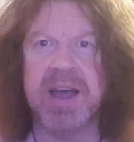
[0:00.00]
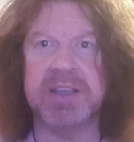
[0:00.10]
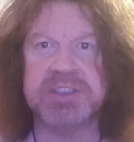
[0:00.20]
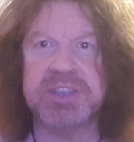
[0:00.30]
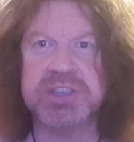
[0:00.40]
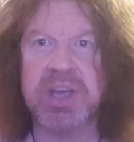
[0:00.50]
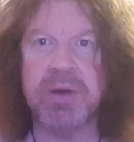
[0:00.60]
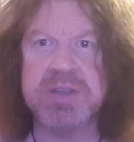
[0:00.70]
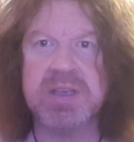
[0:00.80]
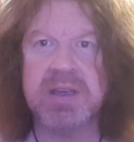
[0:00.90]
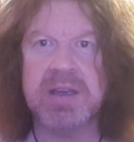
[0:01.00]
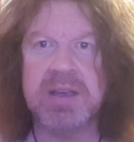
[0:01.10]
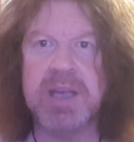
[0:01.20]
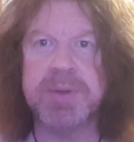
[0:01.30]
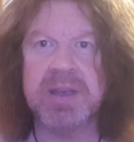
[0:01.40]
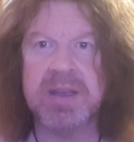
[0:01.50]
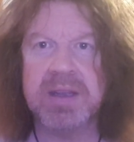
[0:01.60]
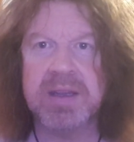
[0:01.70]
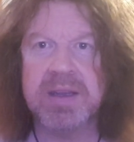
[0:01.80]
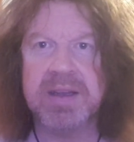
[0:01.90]
And she just goes,
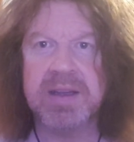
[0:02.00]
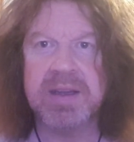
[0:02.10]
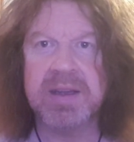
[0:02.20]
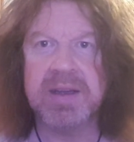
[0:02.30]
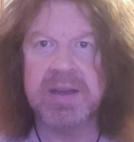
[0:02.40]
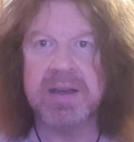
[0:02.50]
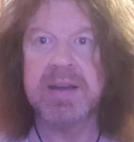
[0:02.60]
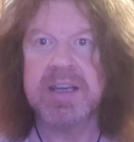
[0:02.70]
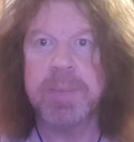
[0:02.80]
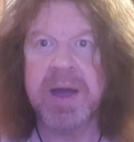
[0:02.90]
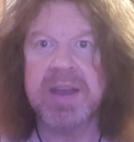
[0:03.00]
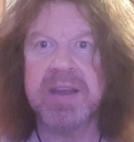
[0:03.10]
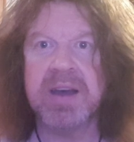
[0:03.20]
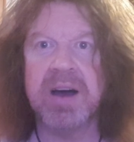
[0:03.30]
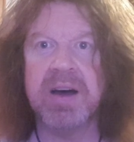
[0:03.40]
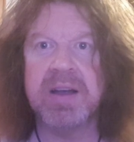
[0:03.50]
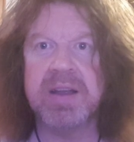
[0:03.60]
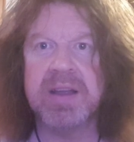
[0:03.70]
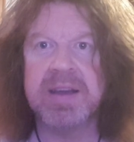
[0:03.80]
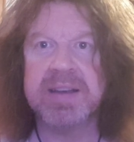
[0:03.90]
Eben, get back in the car,
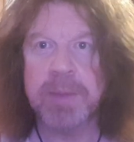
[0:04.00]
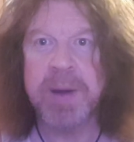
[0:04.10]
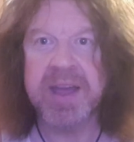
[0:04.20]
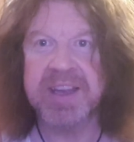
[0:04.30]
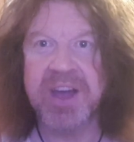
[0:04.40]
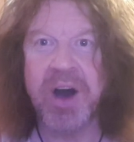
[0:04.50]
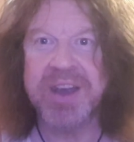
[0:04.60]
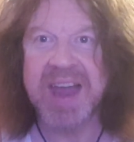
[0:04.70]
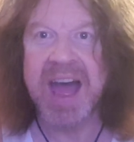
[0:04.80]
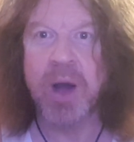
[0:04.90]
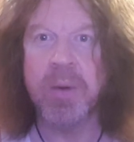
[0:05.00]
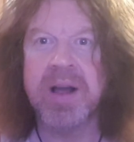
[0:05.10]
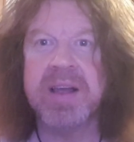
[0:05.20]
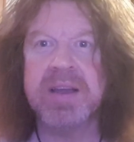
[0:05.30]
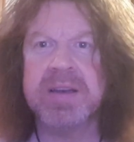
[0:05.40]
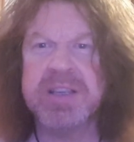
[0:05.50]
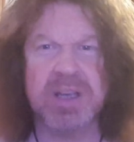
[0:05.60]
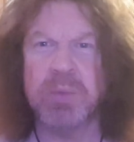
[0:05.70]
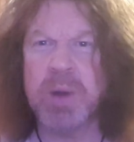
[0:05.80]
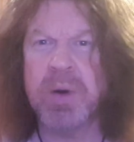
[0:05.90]
get back in the car now. He's
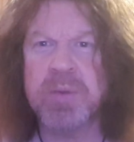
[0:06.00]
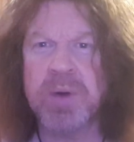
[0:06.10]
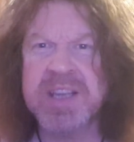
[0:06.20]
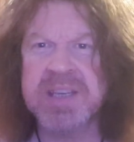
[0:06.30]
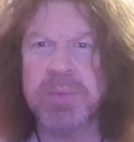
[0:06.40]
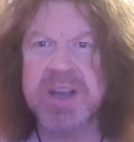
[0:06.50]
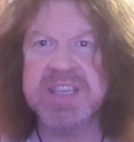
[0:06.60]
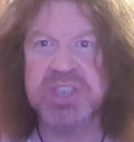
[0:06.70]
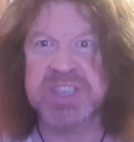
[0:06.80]
going, why? What? What is it? What is it?